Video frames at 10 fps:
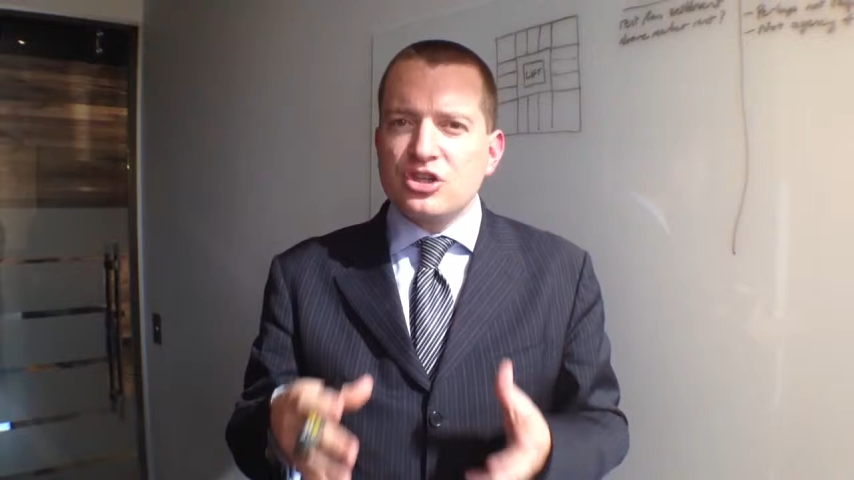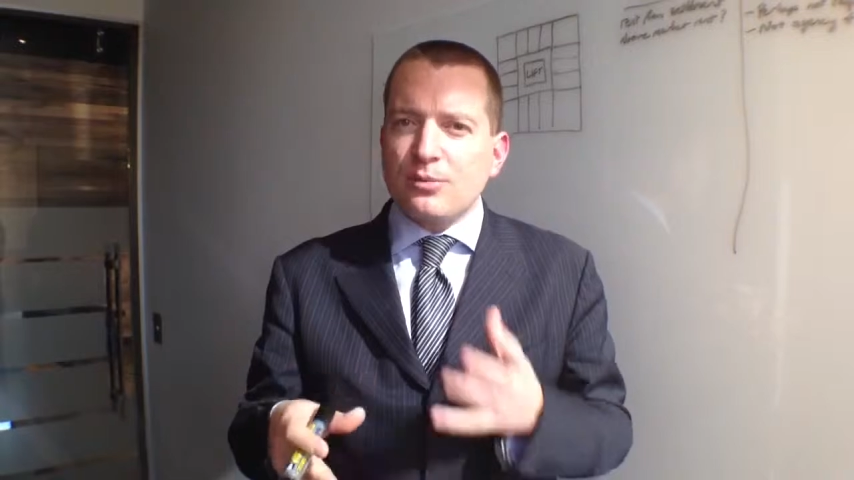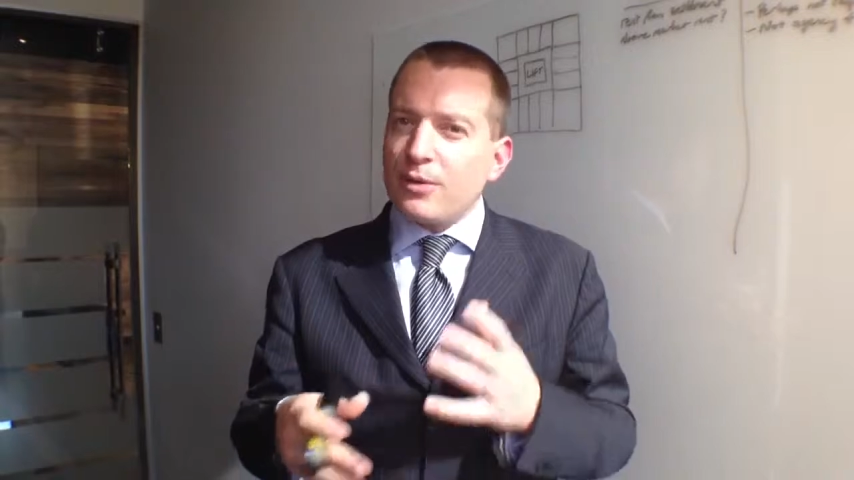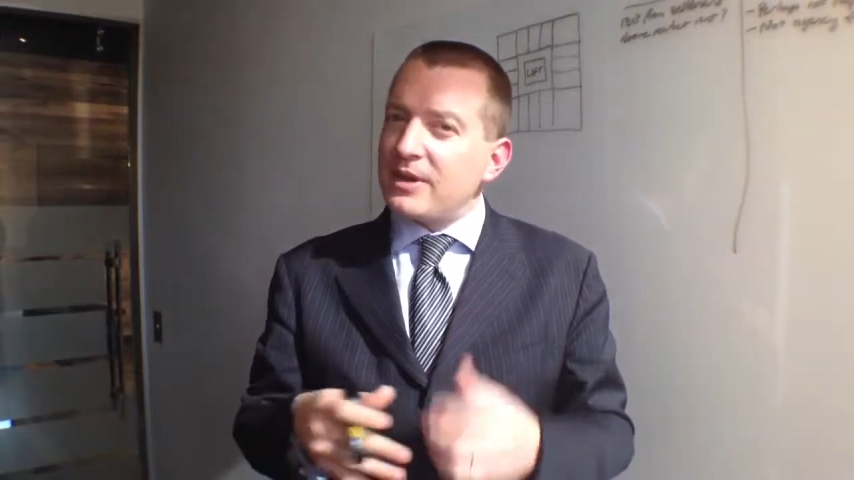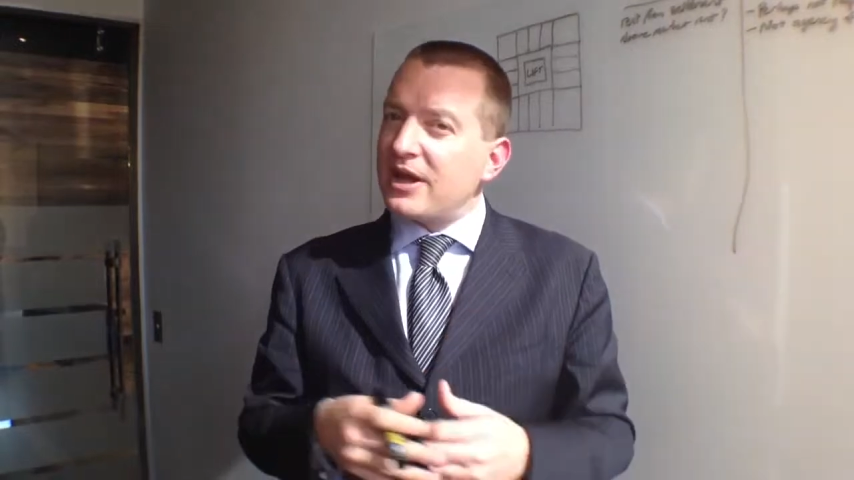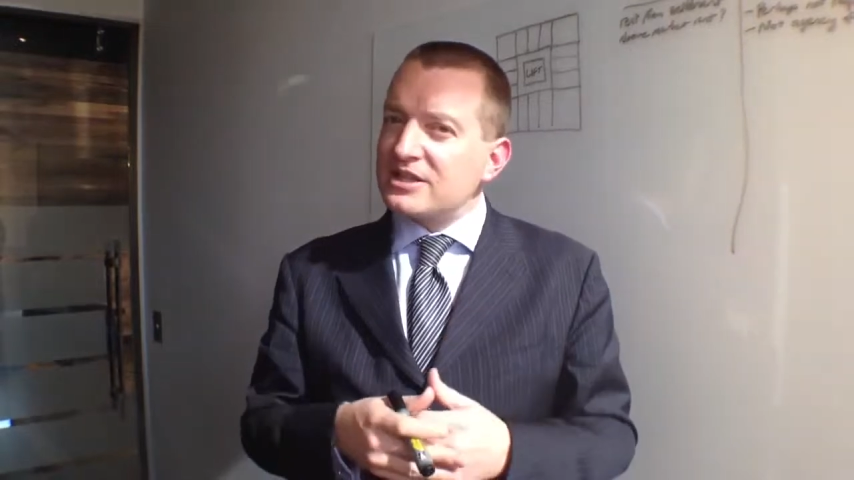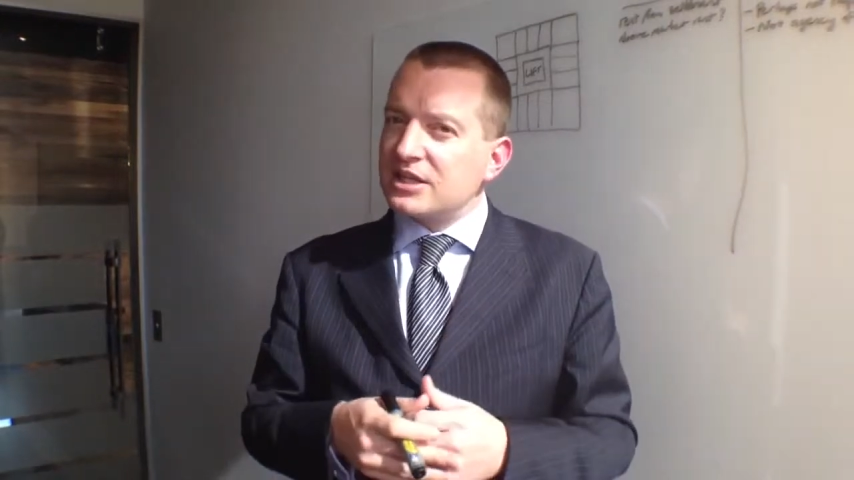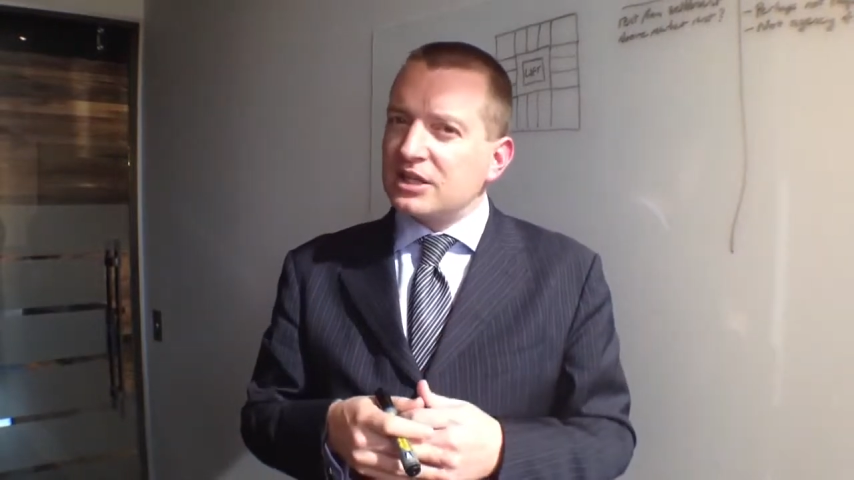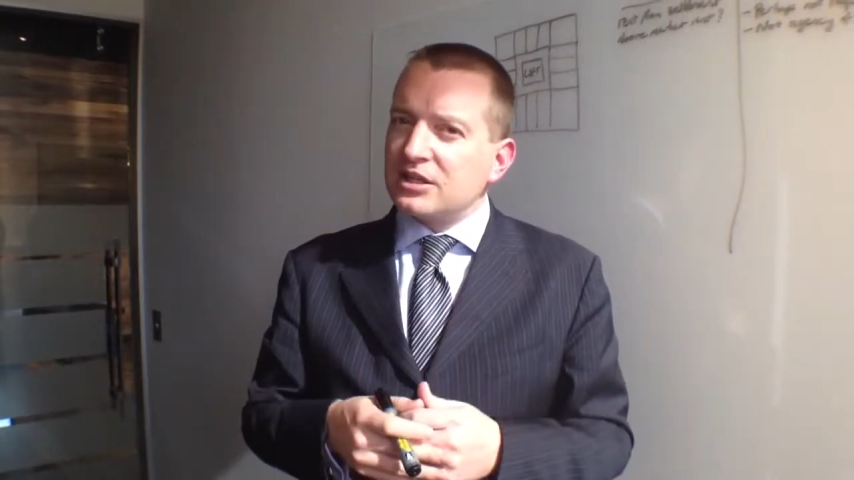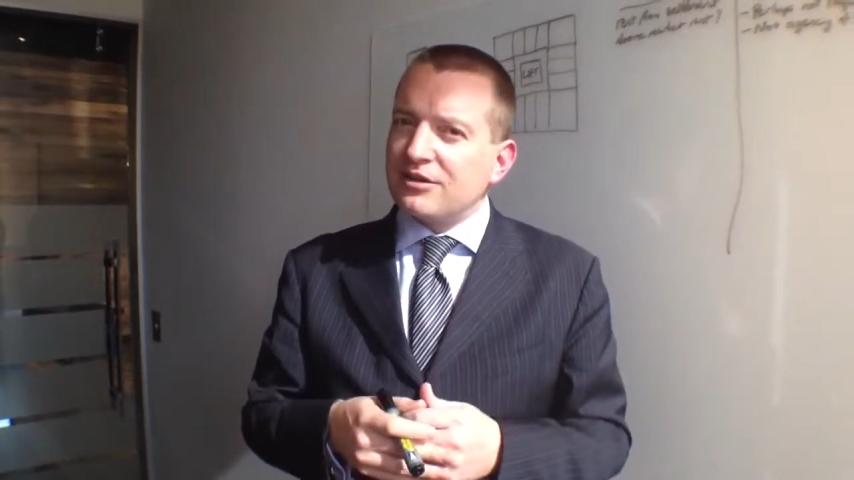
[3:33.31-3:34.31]
They might be
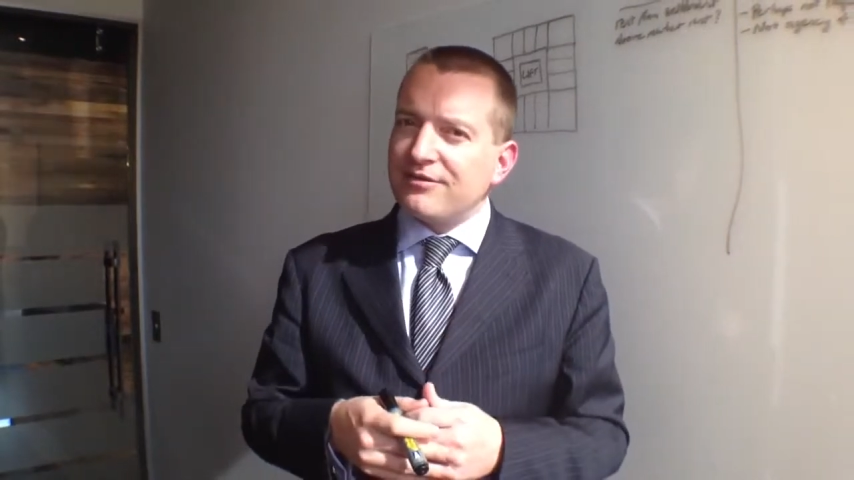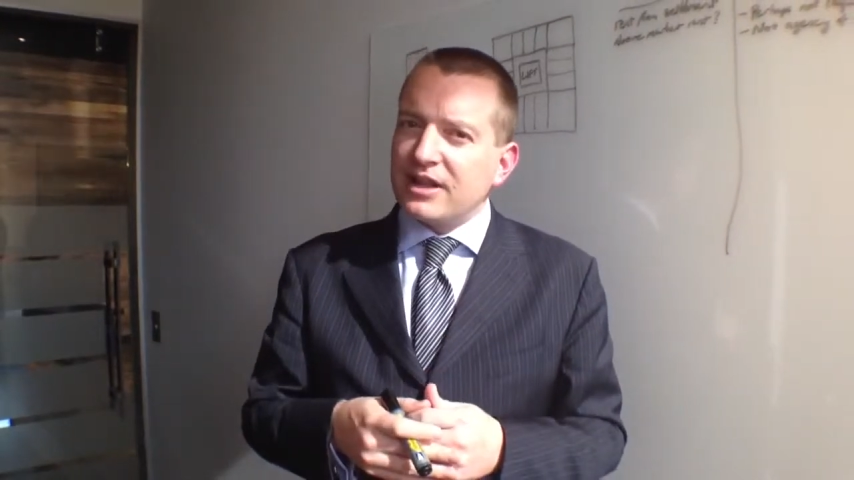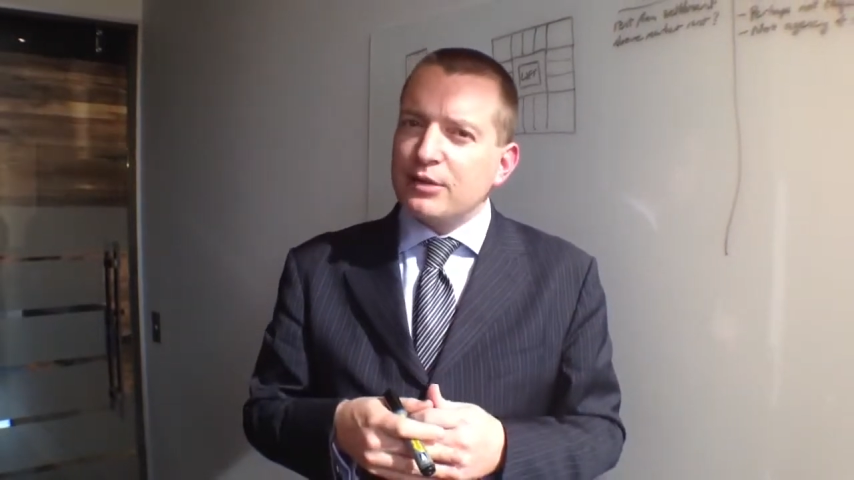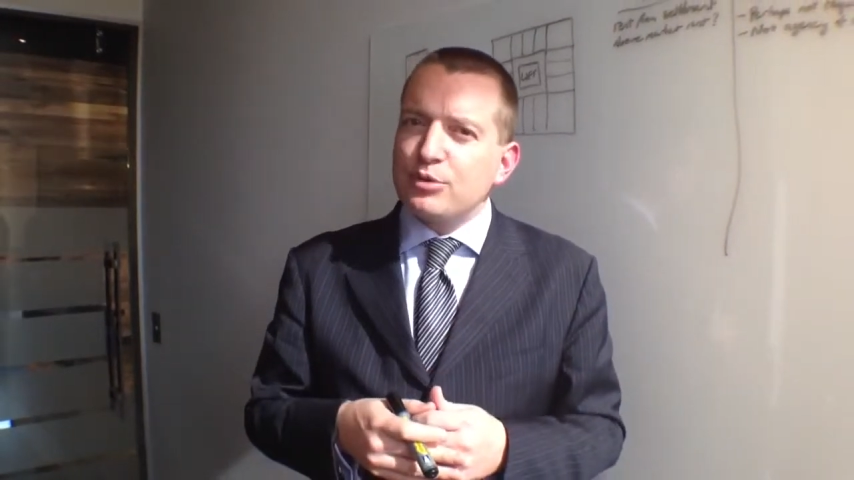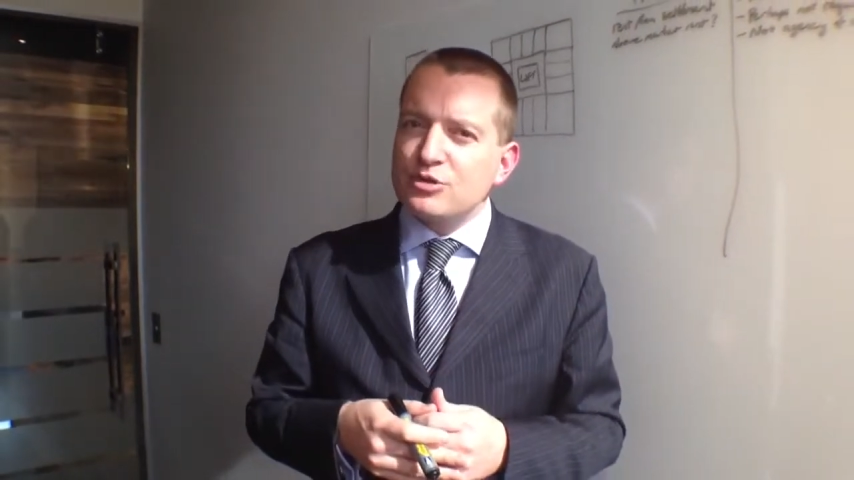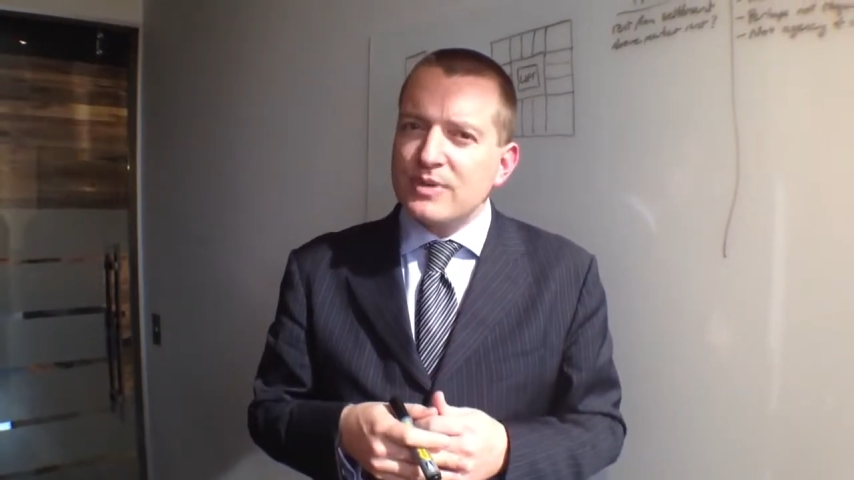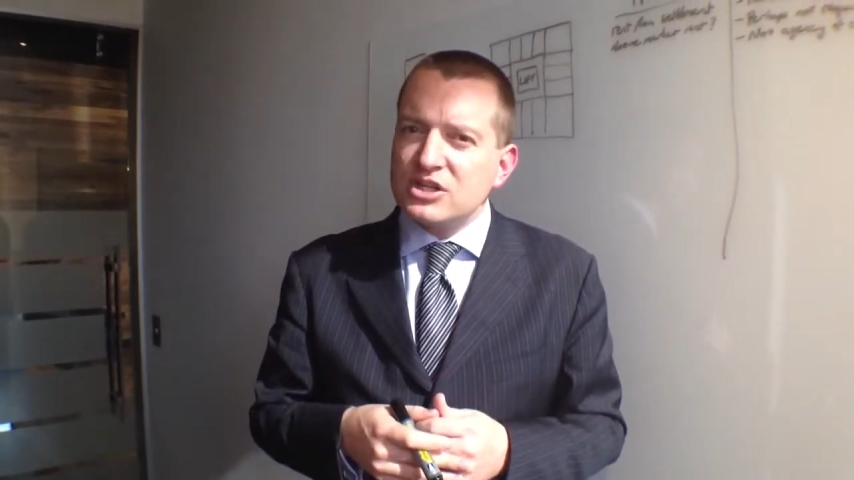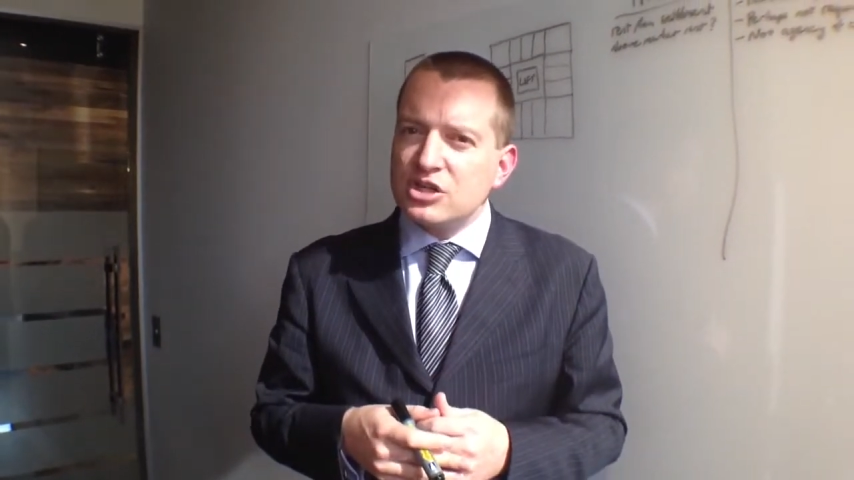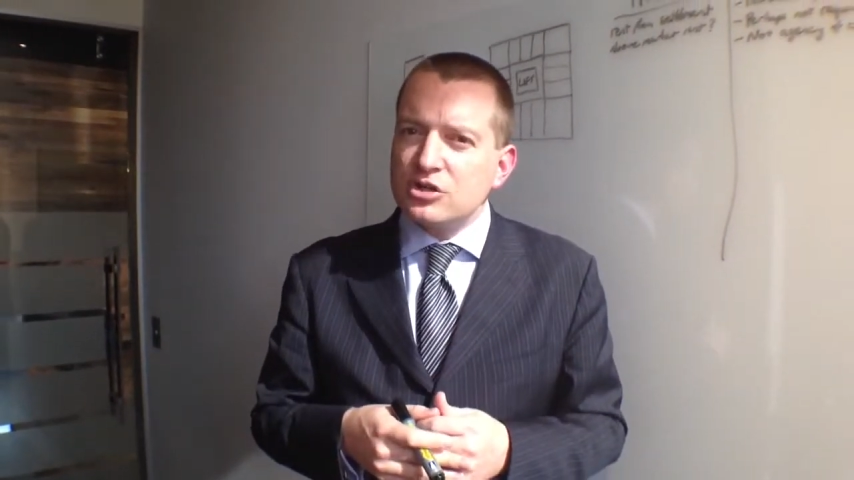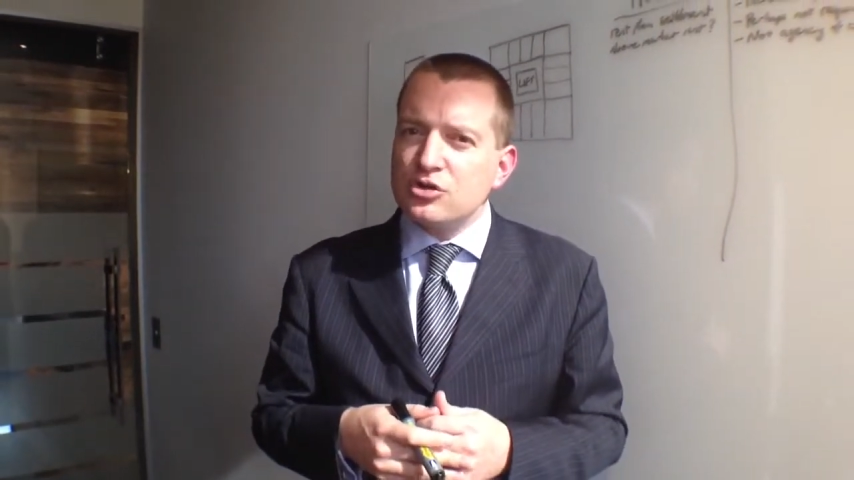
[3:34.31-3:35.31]
acting in the developer's
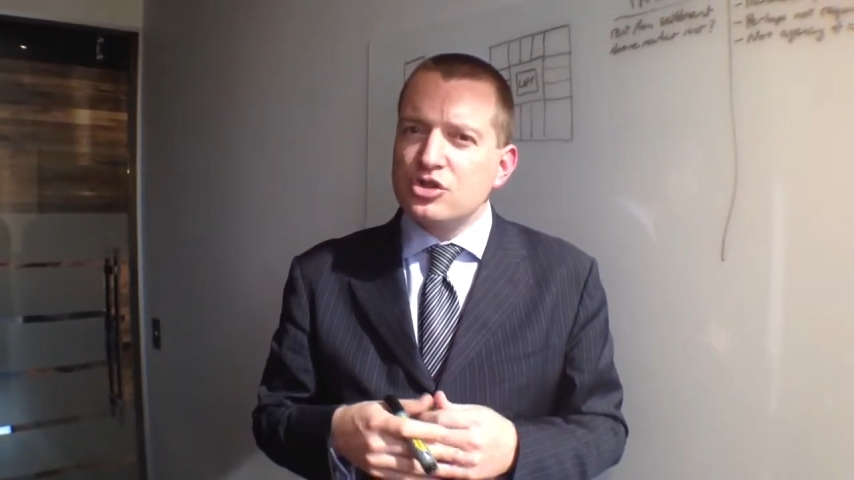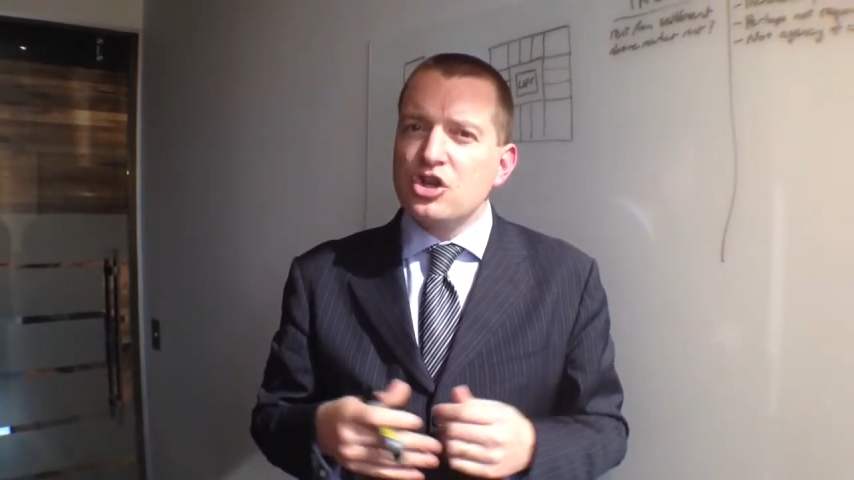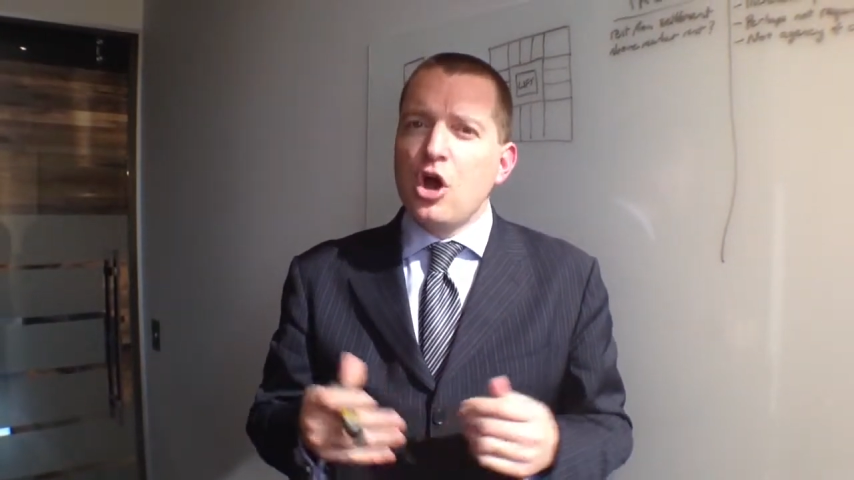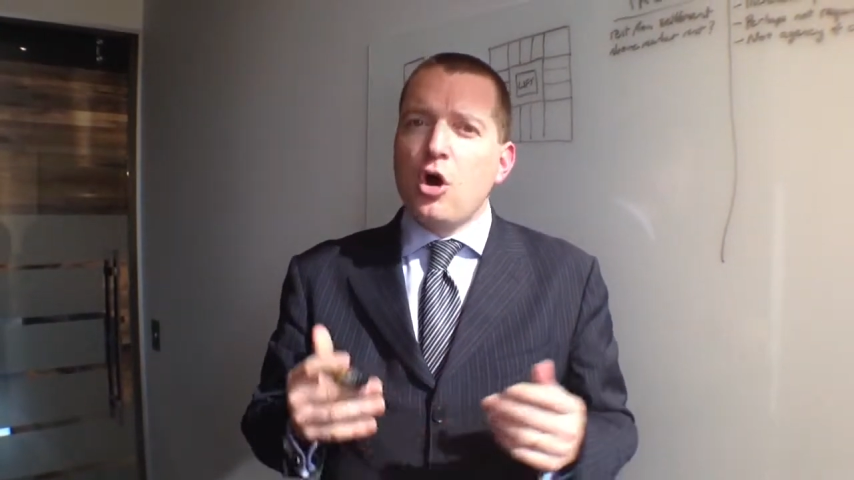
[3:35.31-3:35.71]
best interest,